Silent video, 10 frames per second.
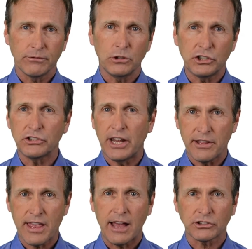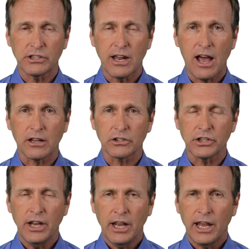which is
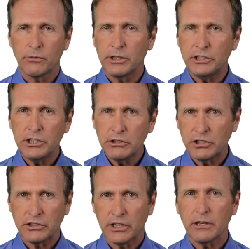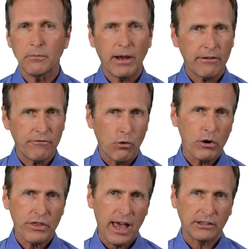$8,000, and reduces it by
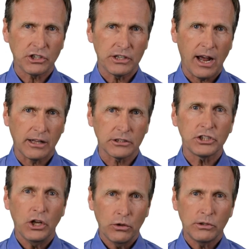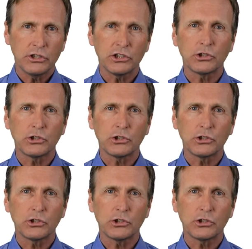$4,000, which